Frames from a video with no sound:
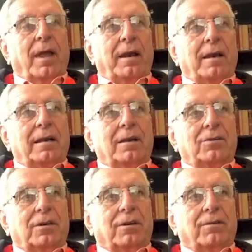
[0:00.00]
we had an
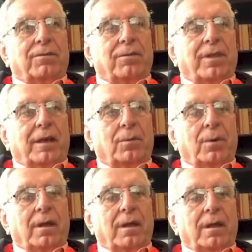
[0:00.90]
initiative that
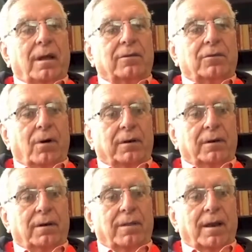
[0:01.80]
we
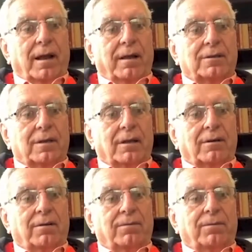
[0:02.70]
started, that our
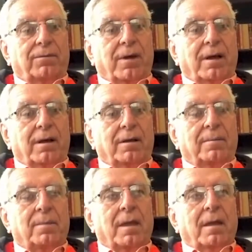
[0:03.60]
executive
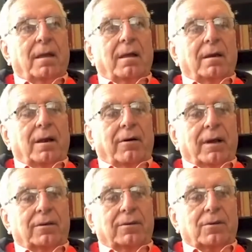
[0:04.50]

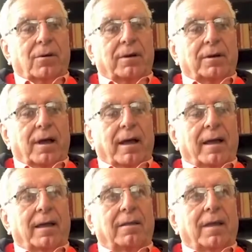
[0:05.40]
director started,
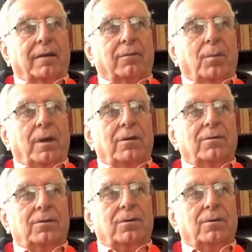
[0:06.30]
in that we
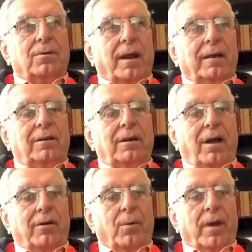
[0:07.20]
used to, and I'll tell
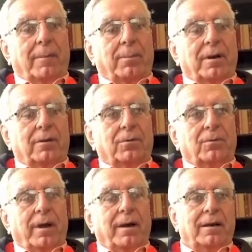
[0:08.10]
you how it all happened. It
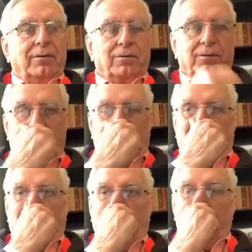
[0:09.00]
was quite an interesting
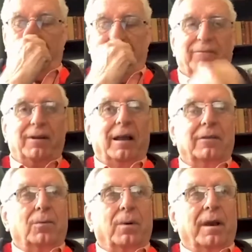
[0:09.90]
thing. I was having
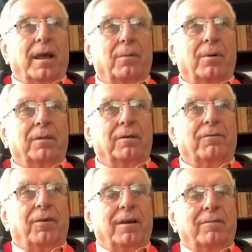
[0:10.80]
lunch one day with
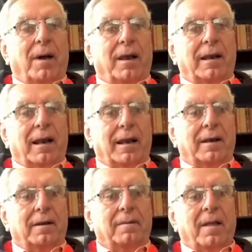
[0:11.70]
a friend of mine in
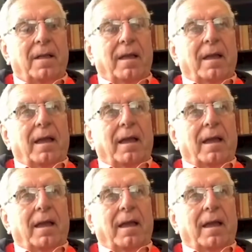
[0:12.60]
London,